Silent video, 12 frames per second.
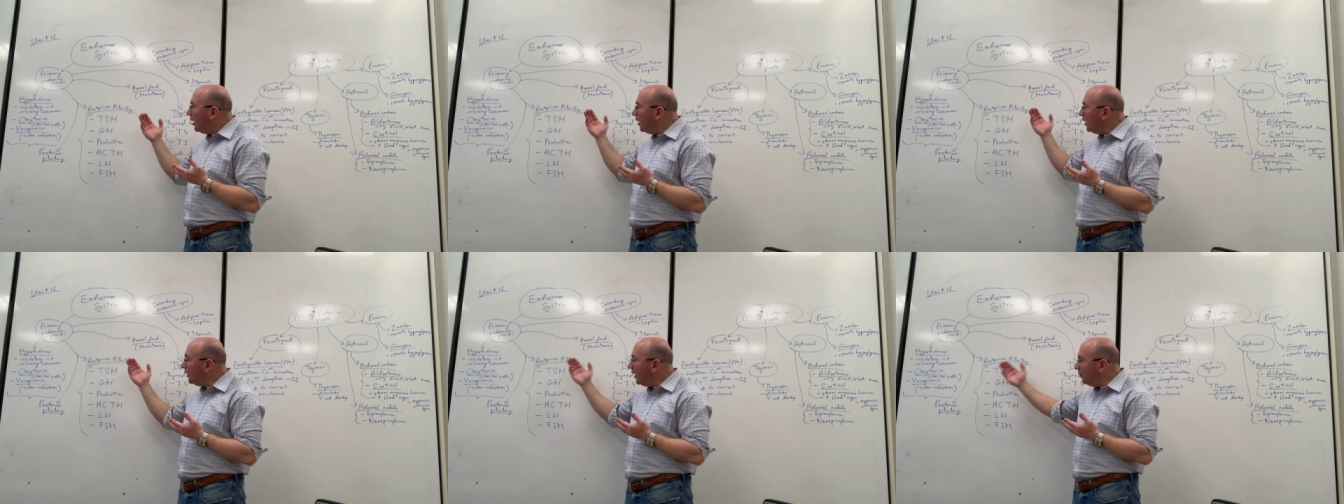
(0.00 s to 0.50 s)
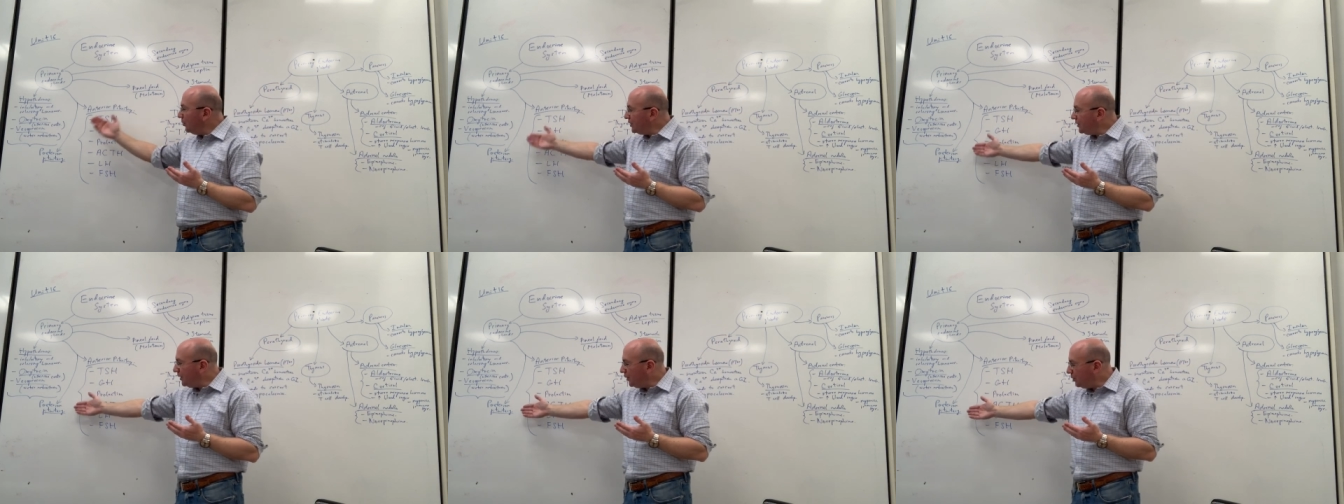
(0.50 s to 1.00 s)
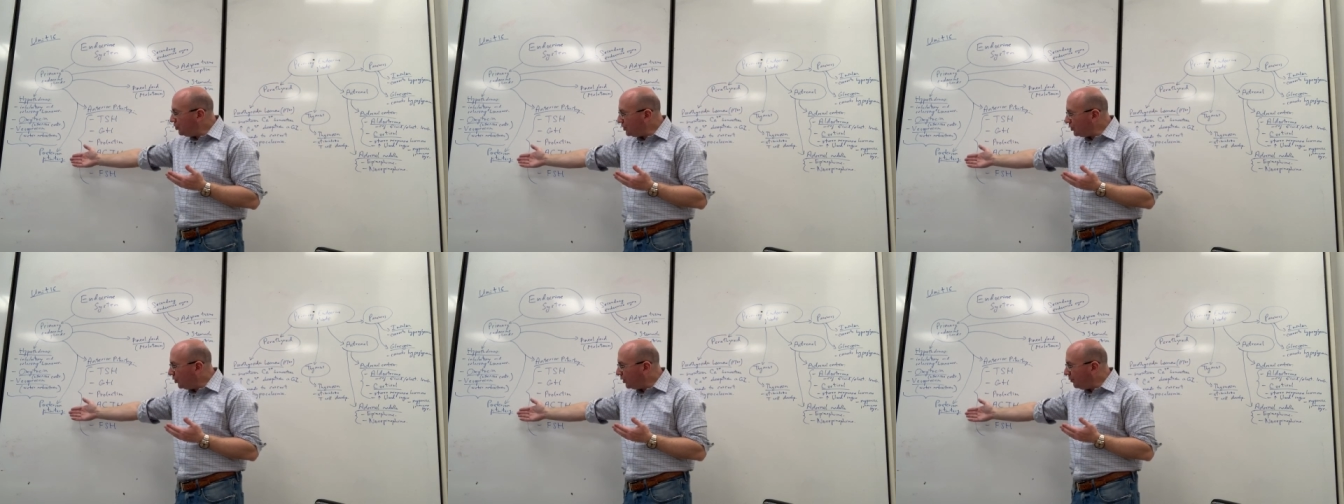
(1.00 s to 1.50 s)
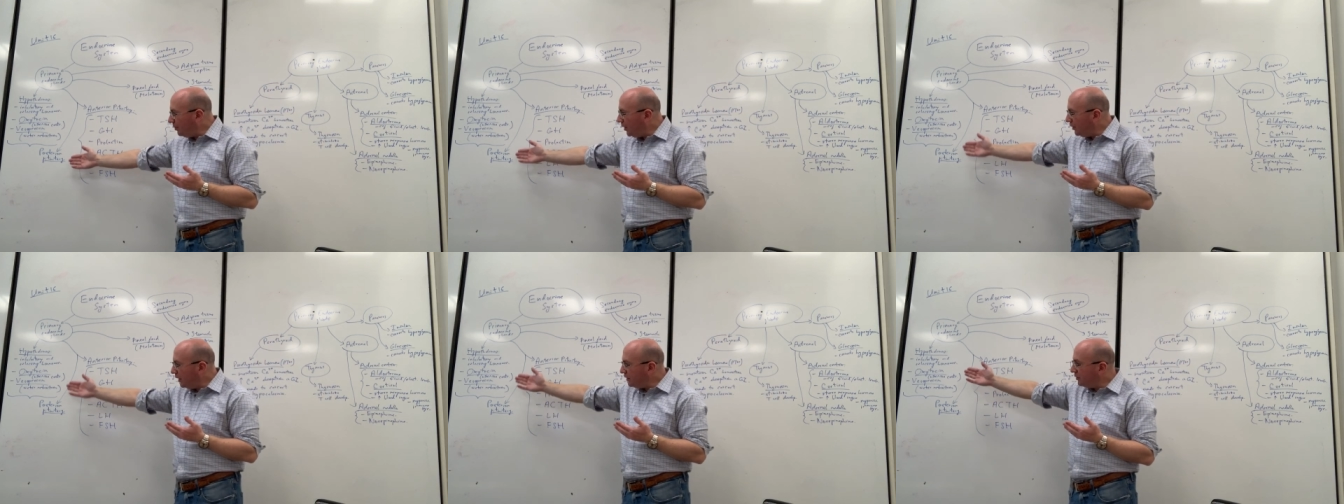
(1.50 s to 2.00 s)
Uh, now posterior we just talked
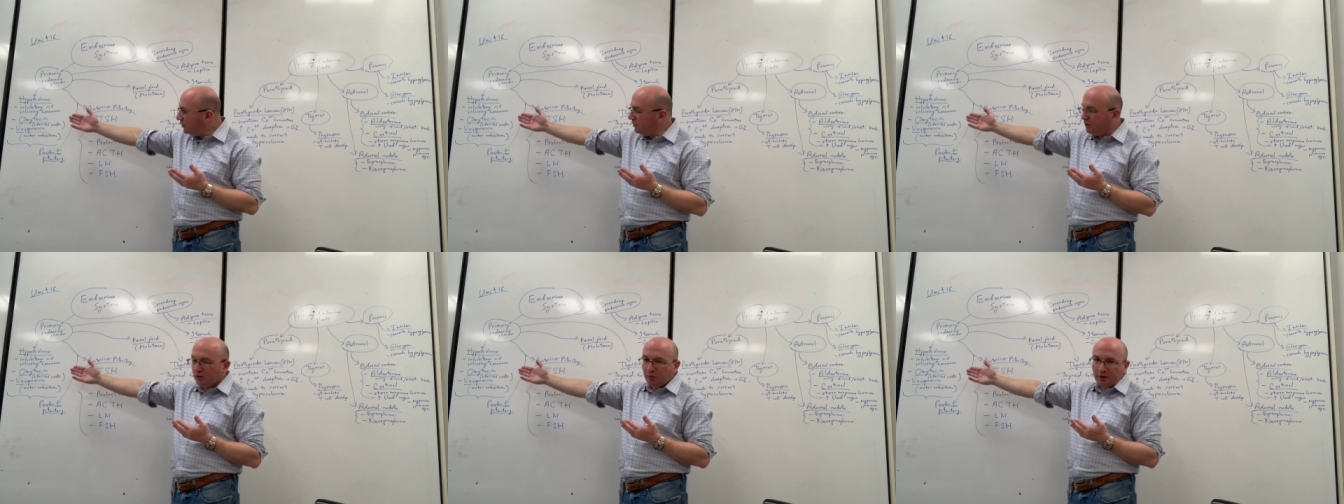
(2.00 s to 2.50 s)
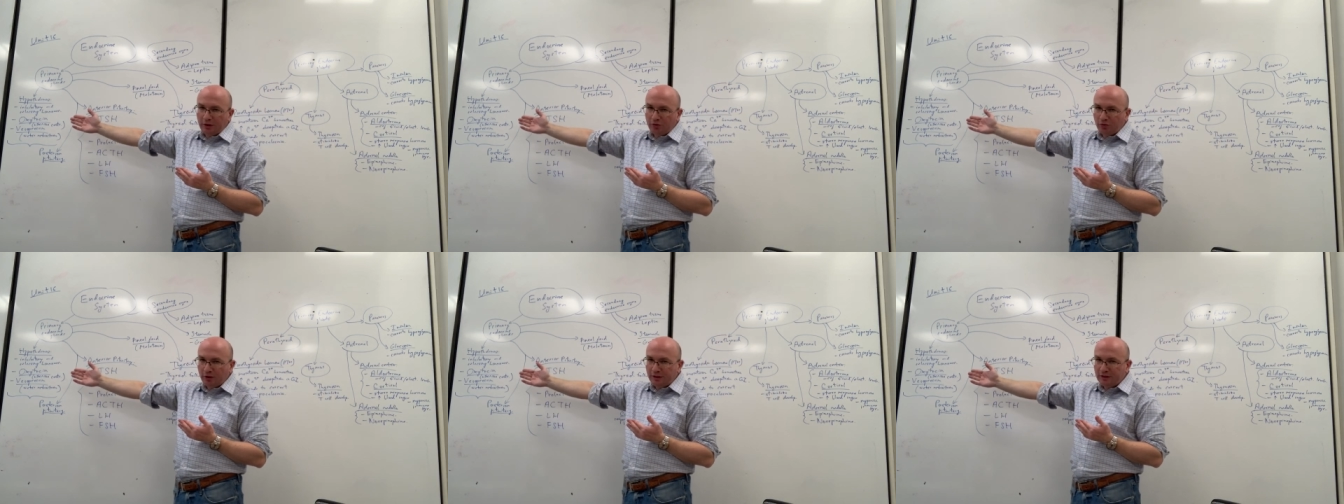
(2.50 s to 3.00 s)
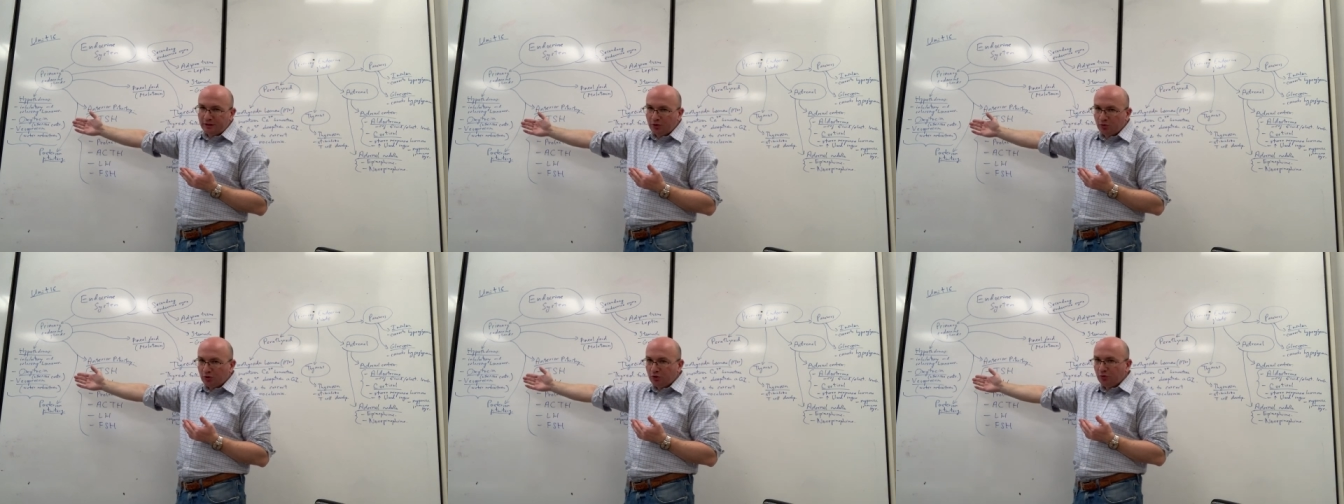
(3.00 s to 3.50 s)
about, that's the one that releases those